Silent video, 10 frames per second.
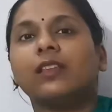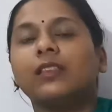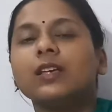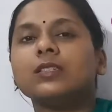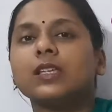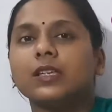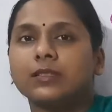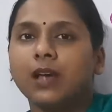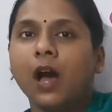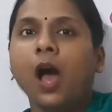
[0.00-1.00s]
this
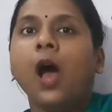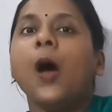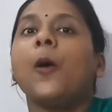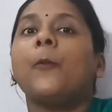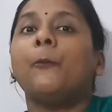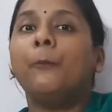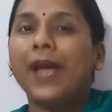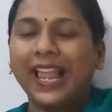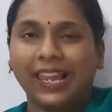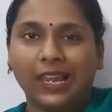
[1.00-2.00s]
is a
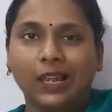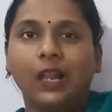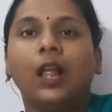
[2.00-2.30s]
bell.